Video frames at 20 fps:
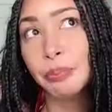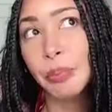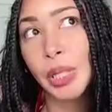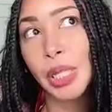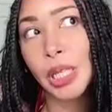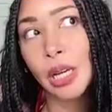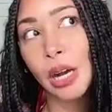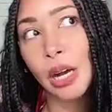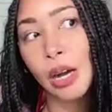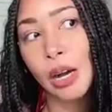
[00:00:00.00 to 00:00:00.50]

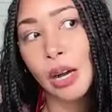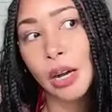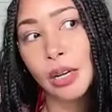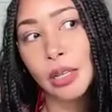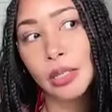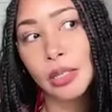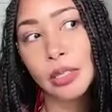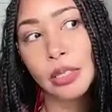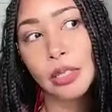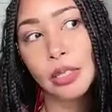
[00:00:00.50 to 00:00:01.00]

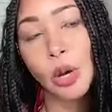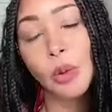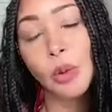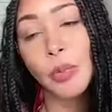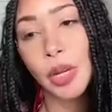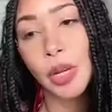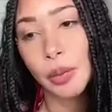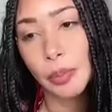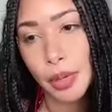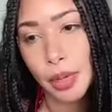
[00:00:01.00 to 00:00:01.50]
because so
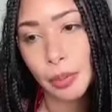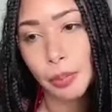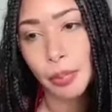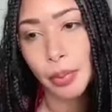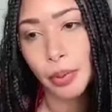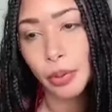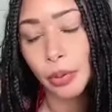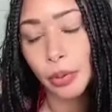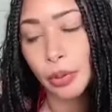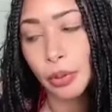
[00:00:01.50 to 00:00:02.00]
many
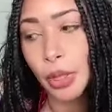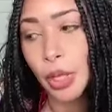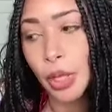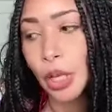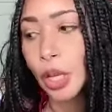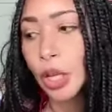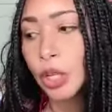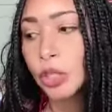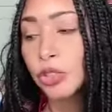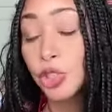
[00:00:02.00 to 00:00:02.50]
people
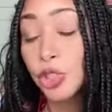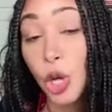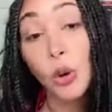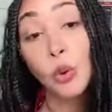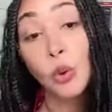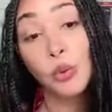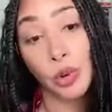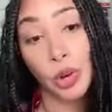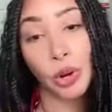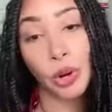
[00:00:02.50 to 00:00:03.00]

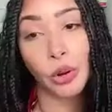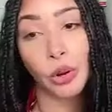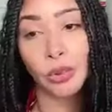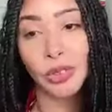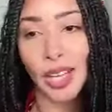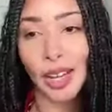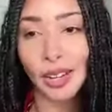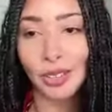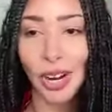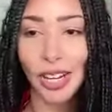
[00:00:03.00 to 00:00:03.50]
don't know
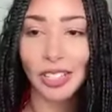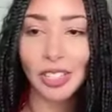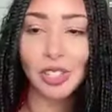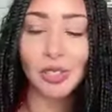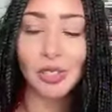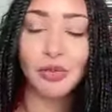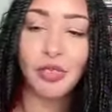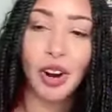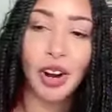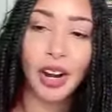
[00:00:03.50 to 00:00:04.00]
that
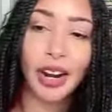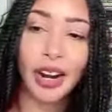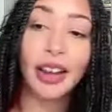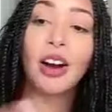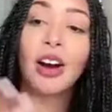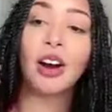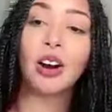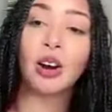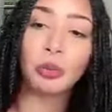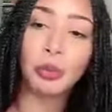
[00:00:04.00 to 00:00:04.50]
Rastafari
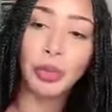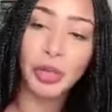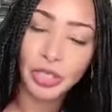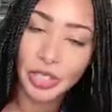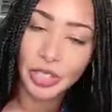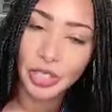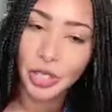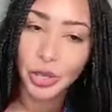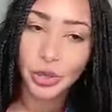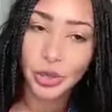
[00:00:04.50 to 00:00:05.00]
are a
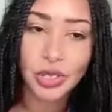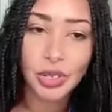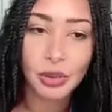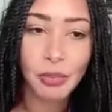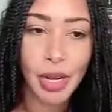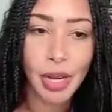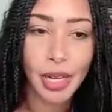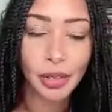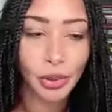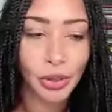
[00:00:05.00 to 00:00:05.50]
persecuted
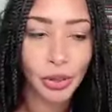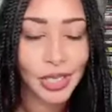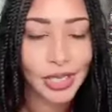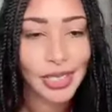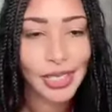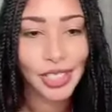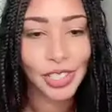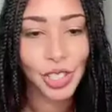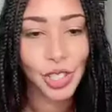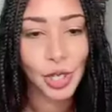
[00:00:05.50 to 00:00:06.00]

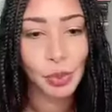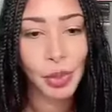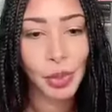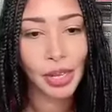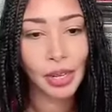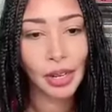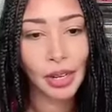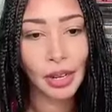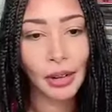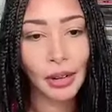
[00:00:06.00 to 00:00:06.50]
minority in
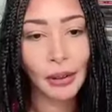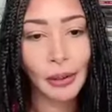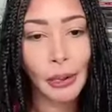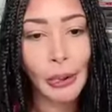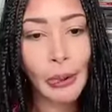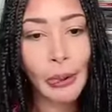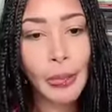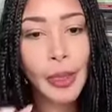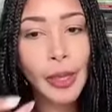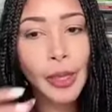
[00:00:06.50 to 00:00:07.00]
Jamaica,
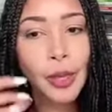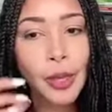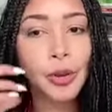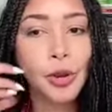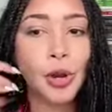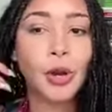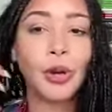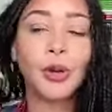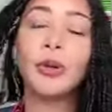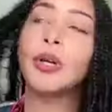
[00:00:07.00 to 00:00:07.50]
you
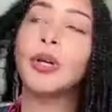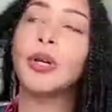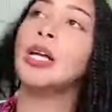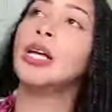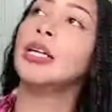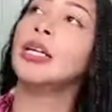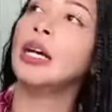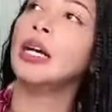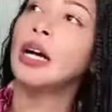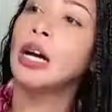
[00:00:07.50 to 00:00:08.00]
know?
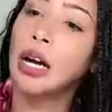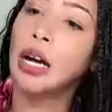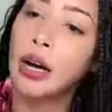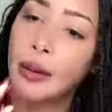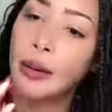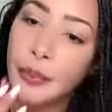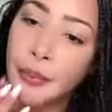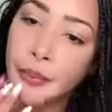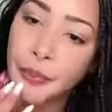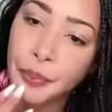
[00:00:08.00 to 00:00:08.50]

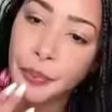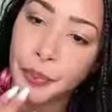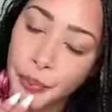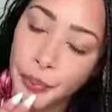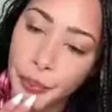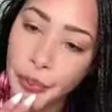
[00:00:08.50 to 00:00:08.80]
Um,